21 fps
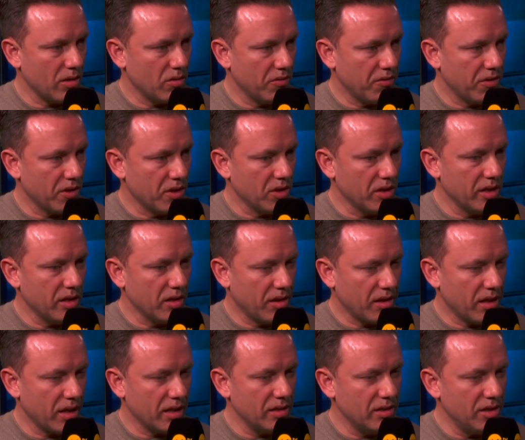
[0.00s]
down for good, he'll
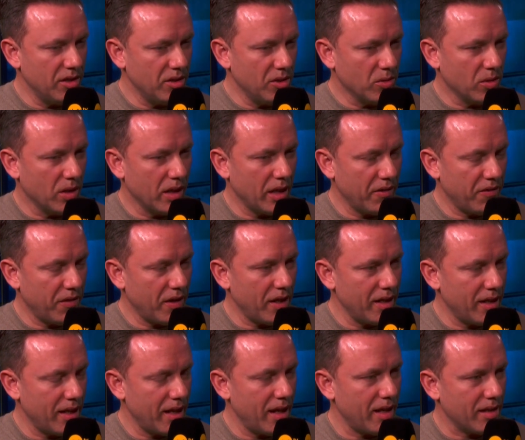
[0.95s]
think, do you know what, if
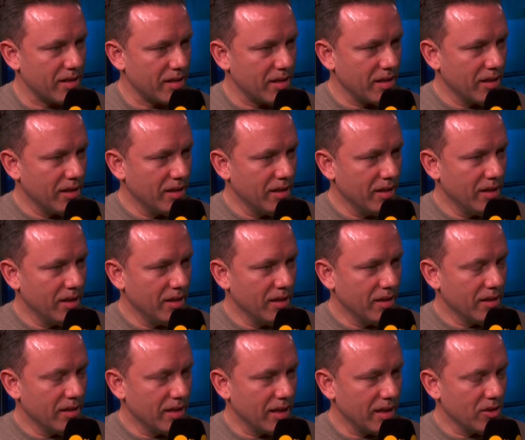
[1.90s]
I'd hit
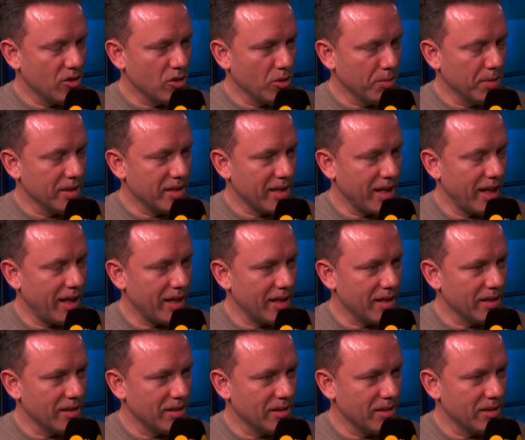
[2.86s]
that double
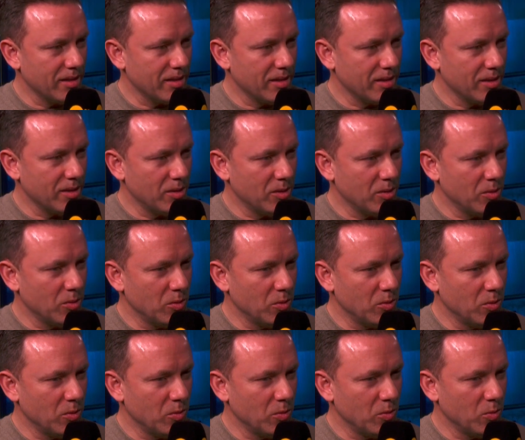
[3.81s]
10,
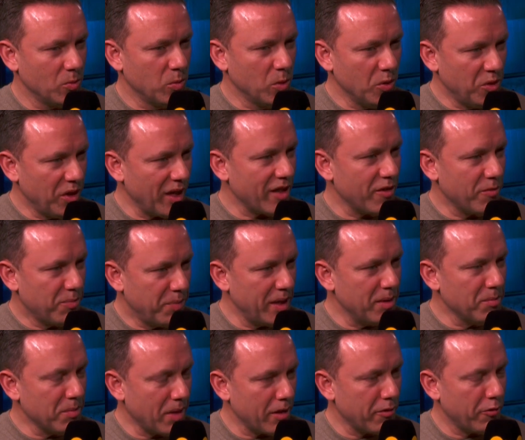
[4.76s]
would that have
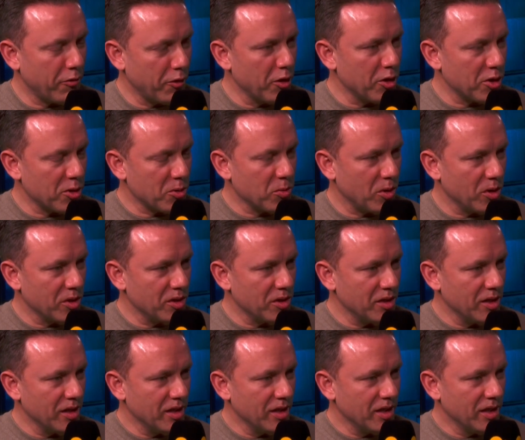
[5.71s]
been my first one?
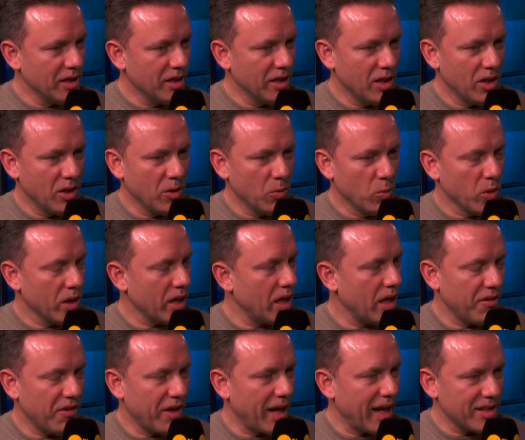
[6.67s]
Would
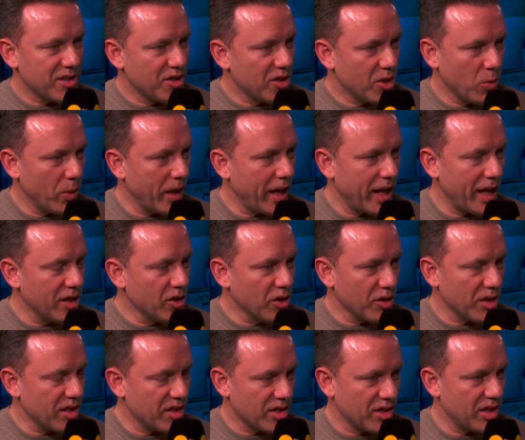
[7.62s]
I have had to wait
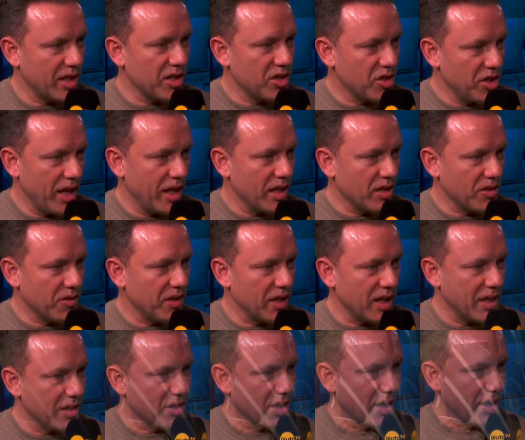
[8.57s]
another 6 years for
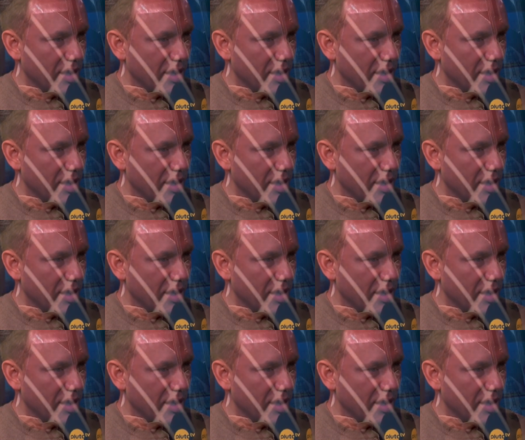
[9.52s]
that